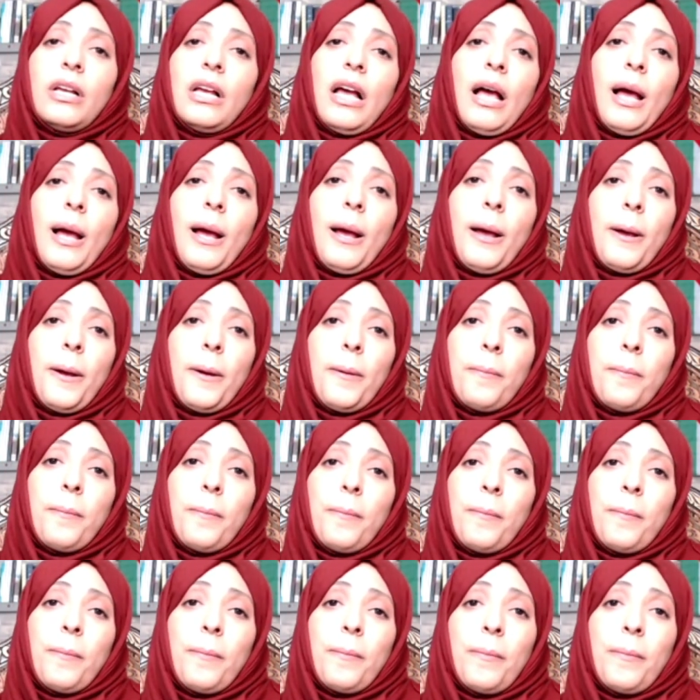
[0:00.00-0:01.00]

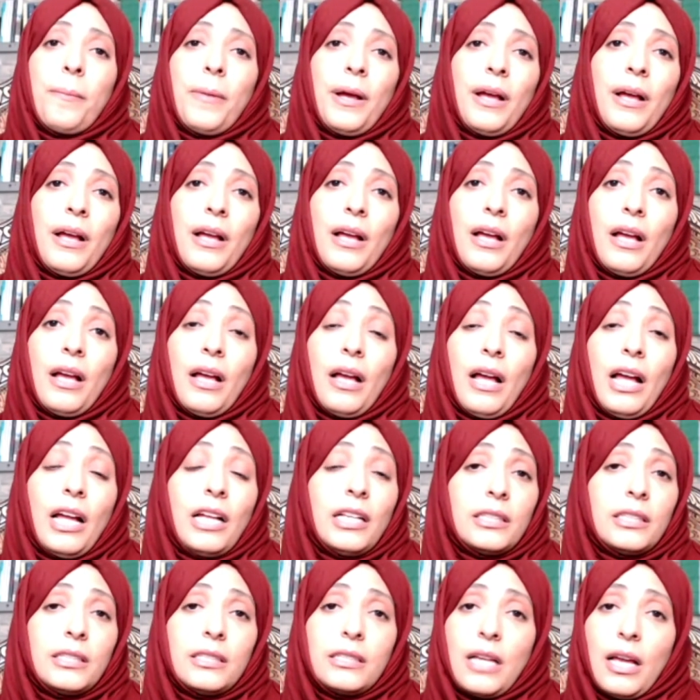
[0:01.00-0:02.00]

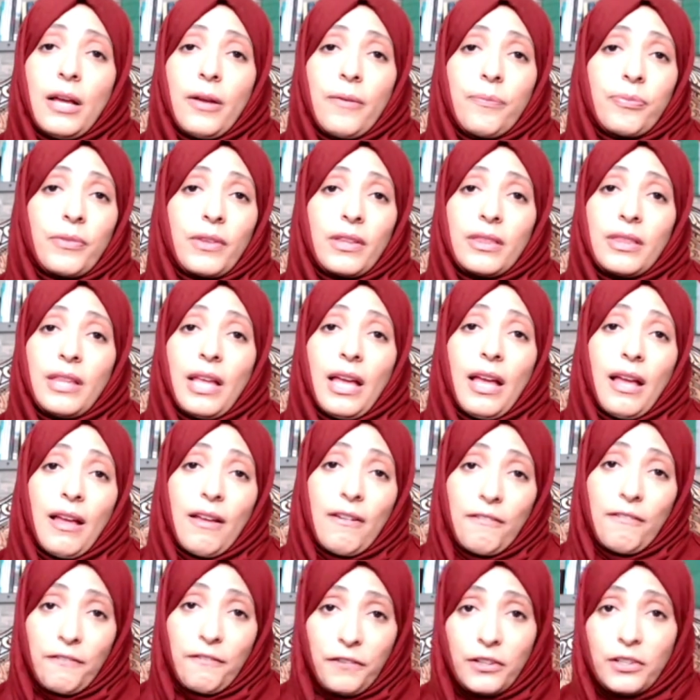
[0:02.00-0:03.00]
And
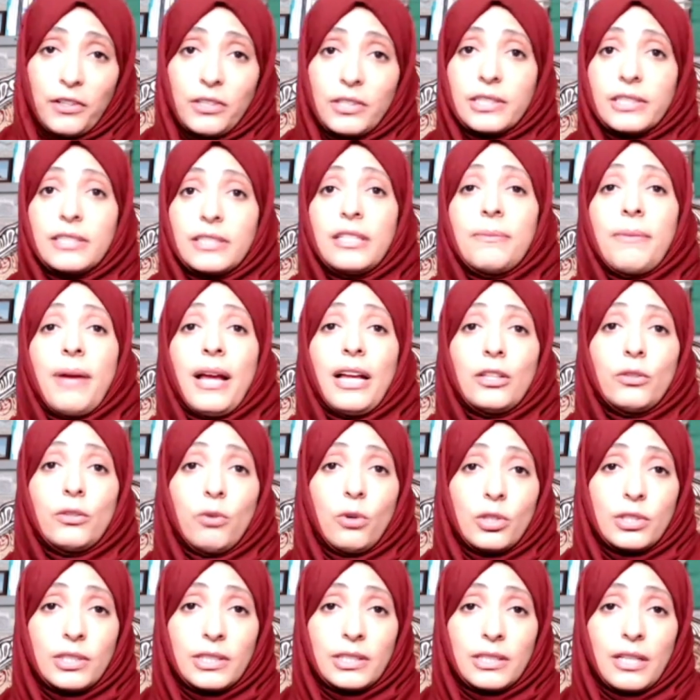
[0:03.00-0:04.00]
the first demand
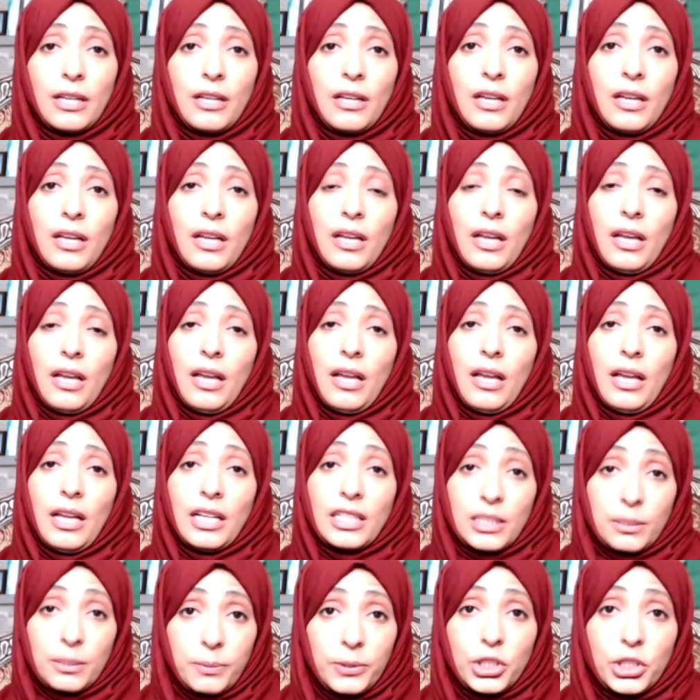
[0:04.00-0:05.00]
was
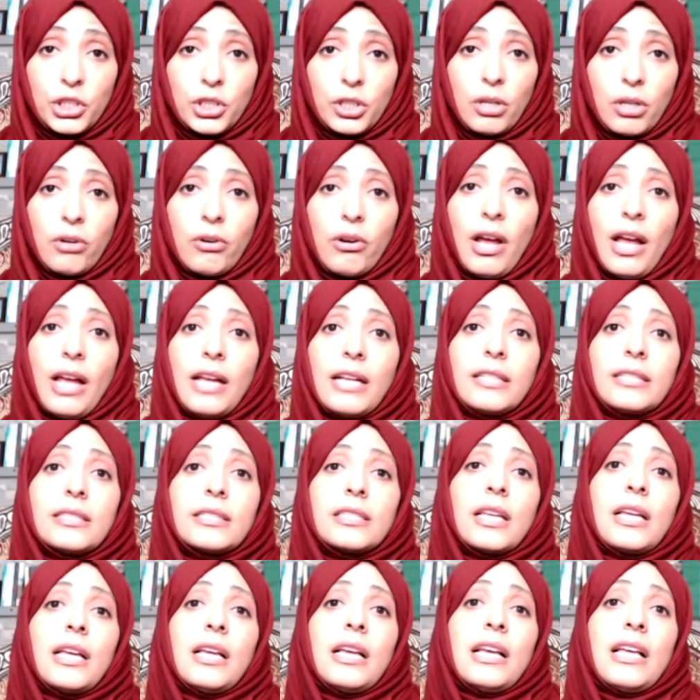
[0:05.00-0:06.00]
expression
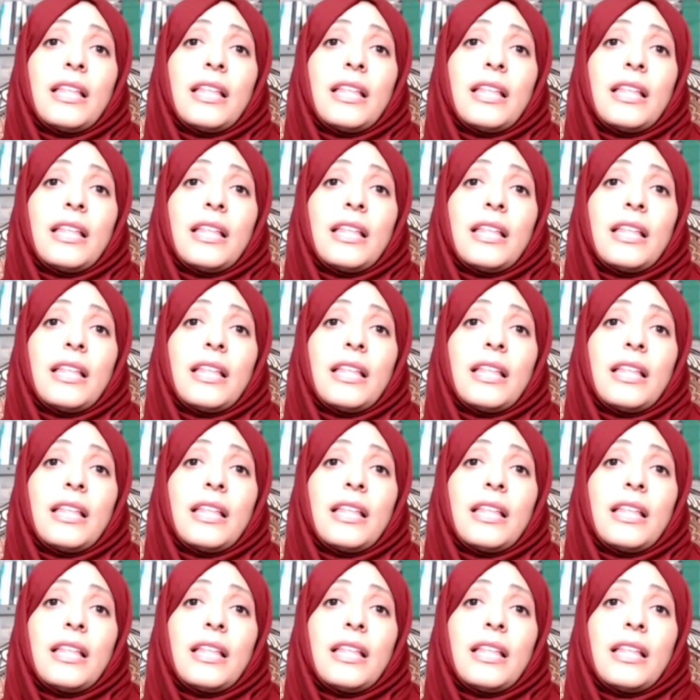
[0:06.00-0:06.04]
rights.